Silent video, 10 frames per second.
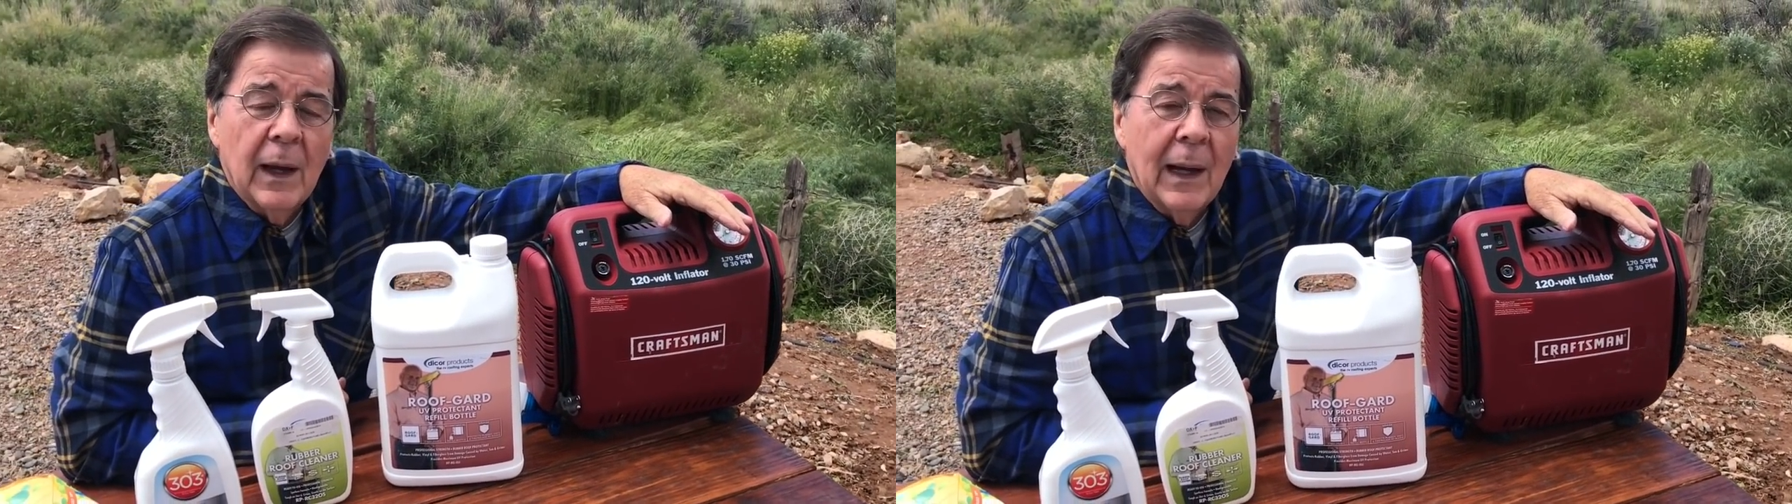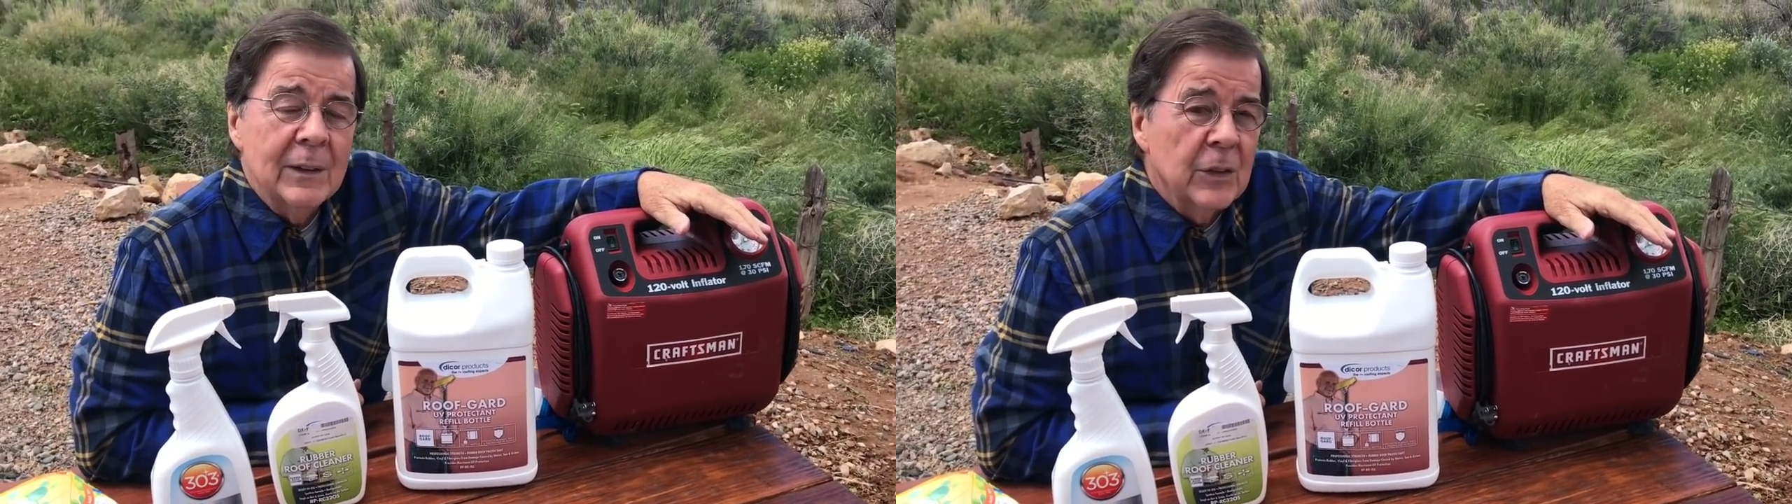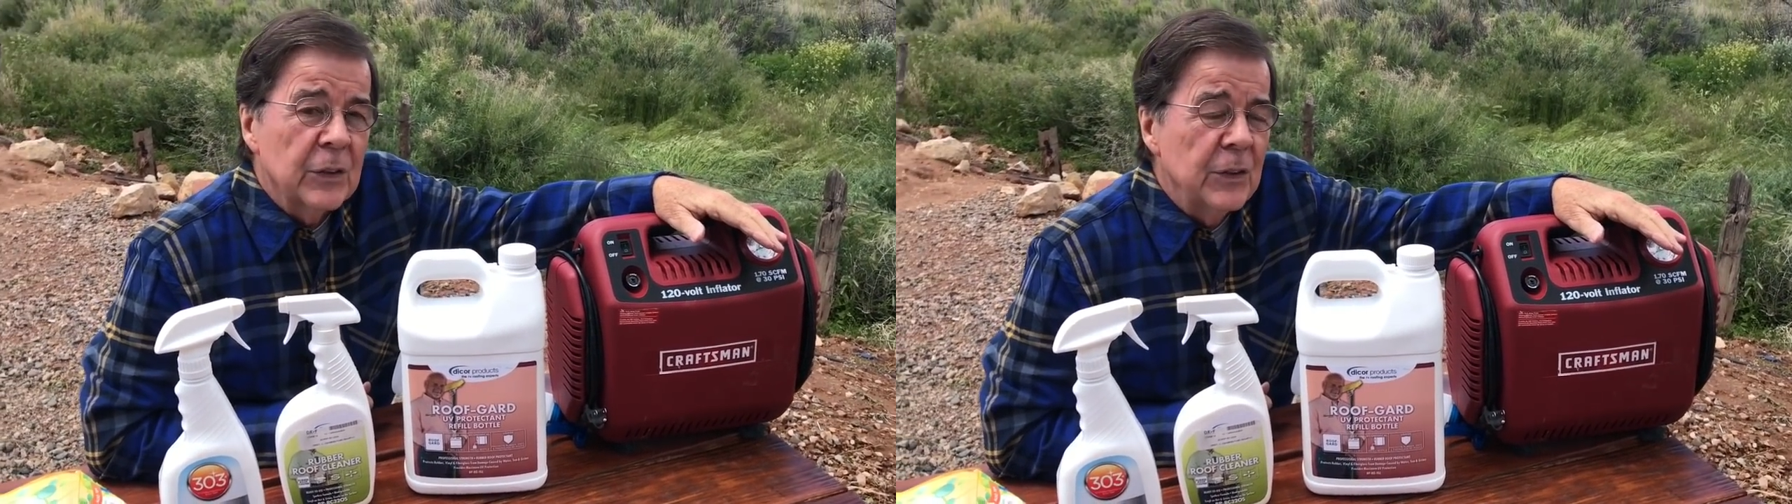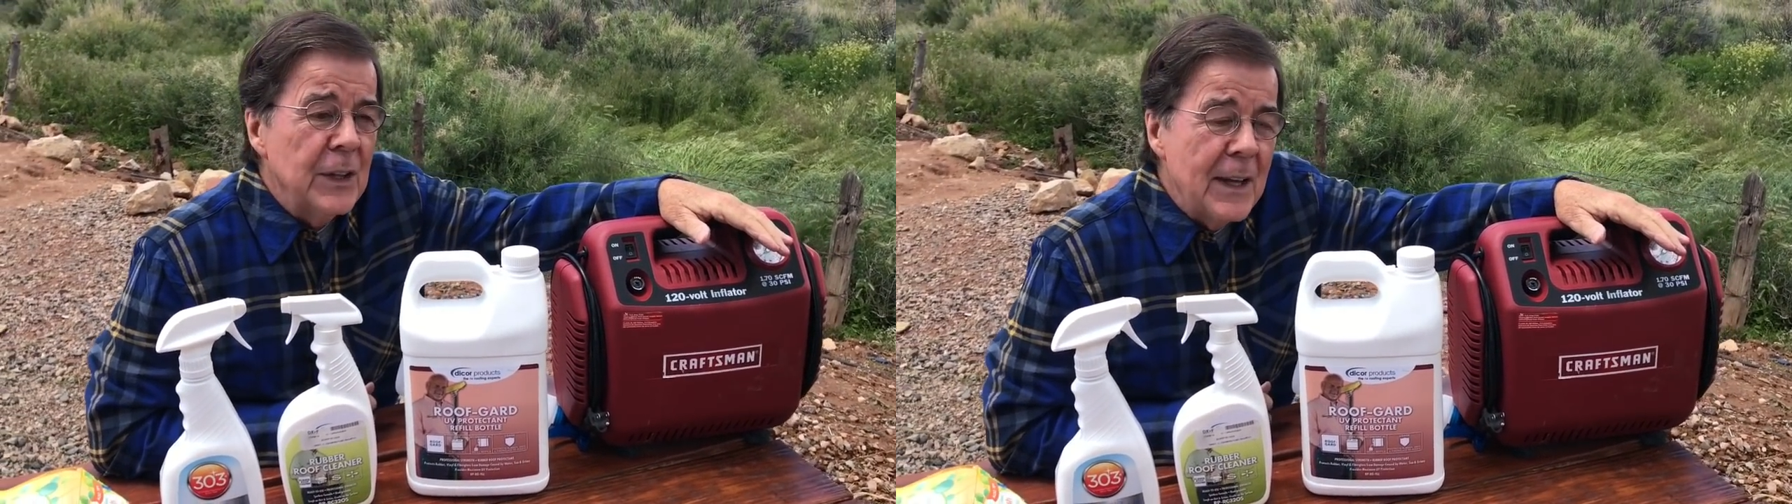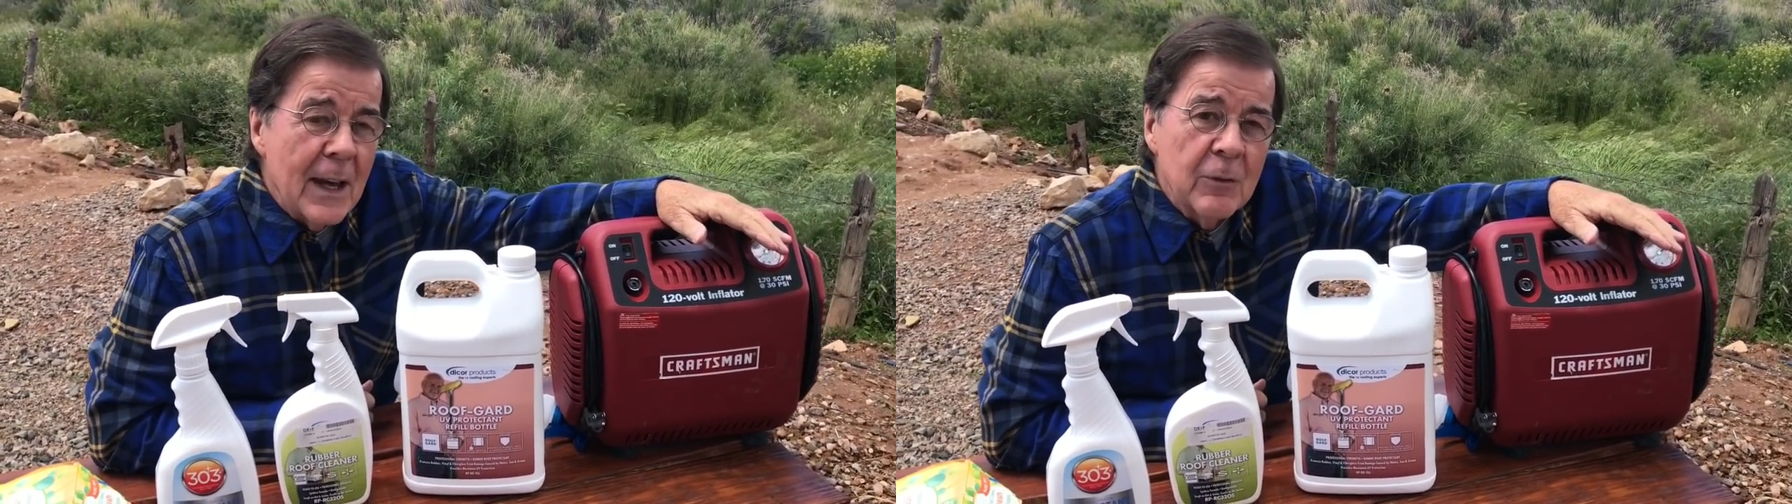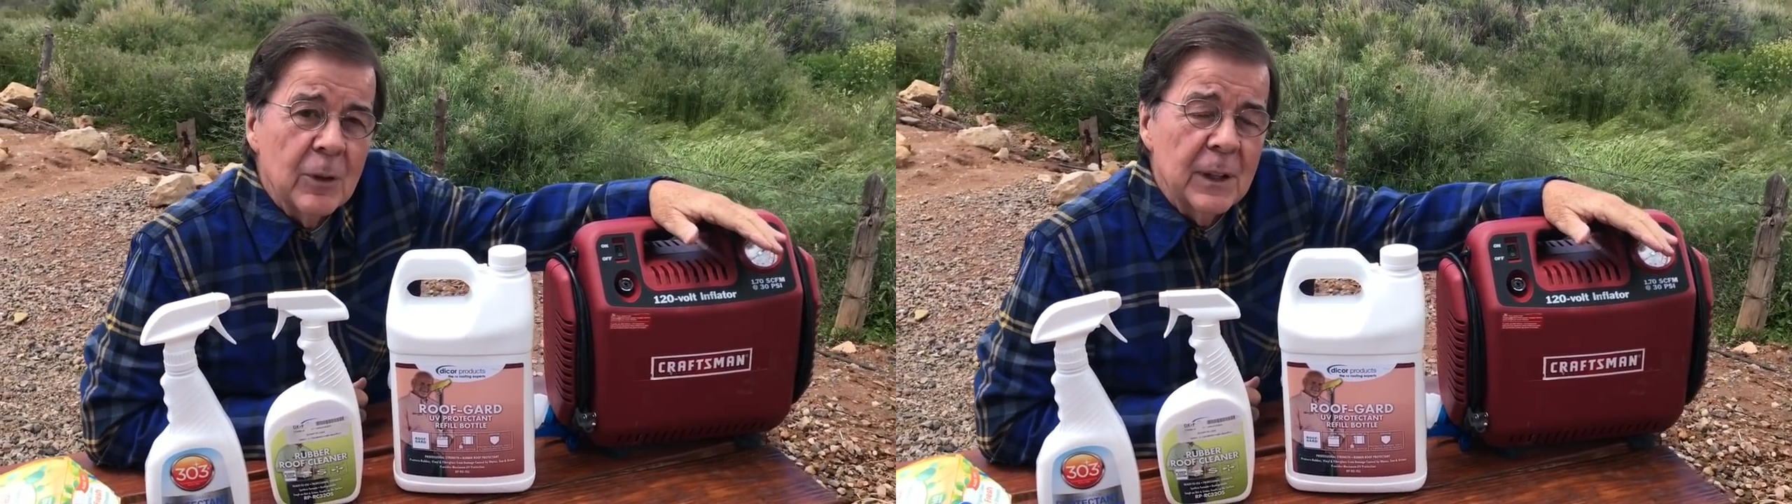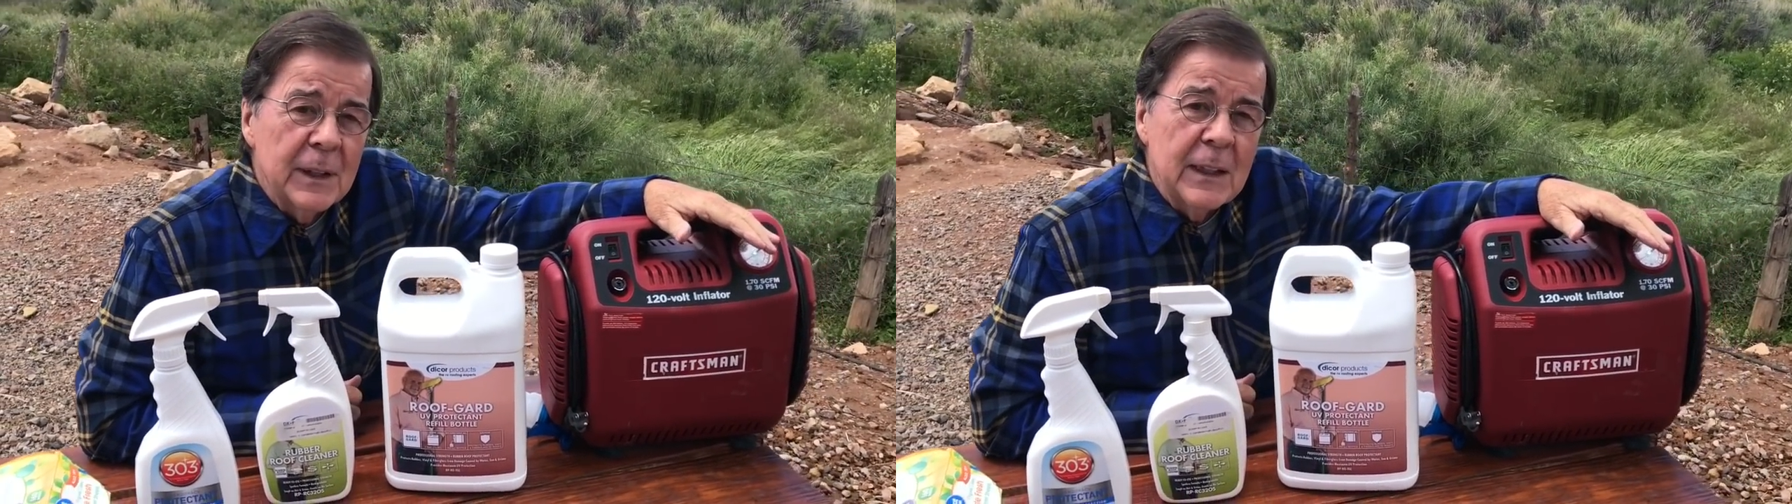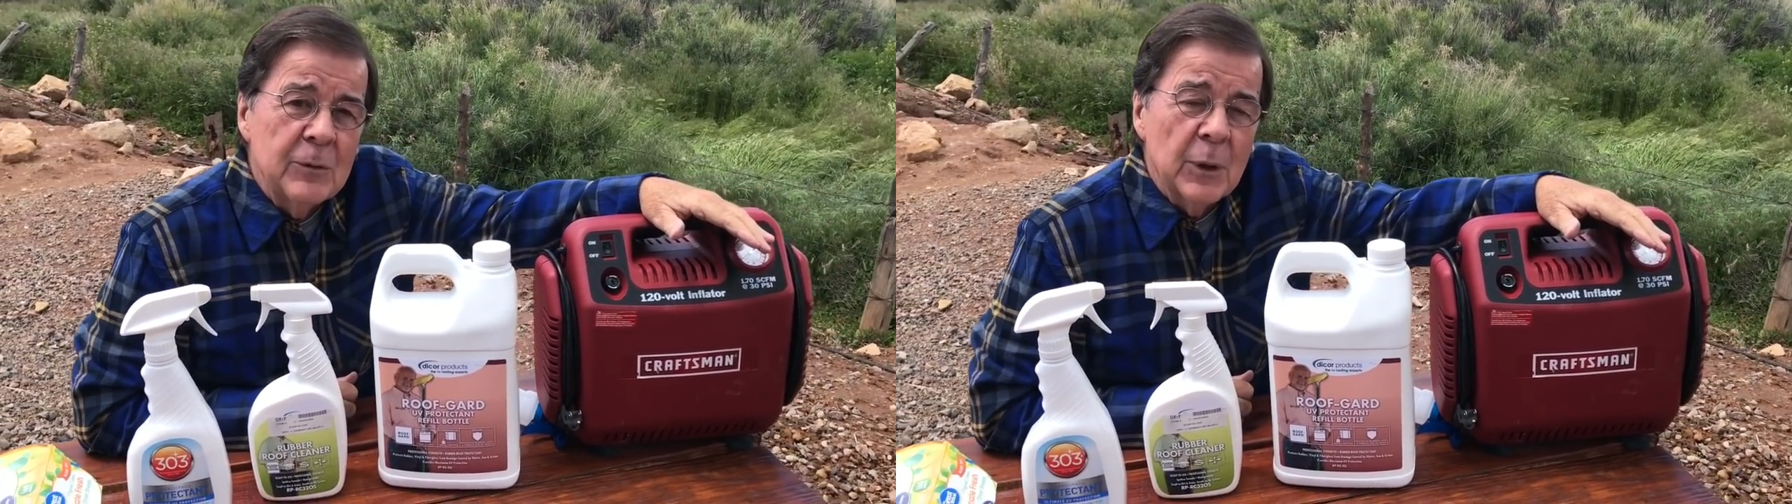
I just never leave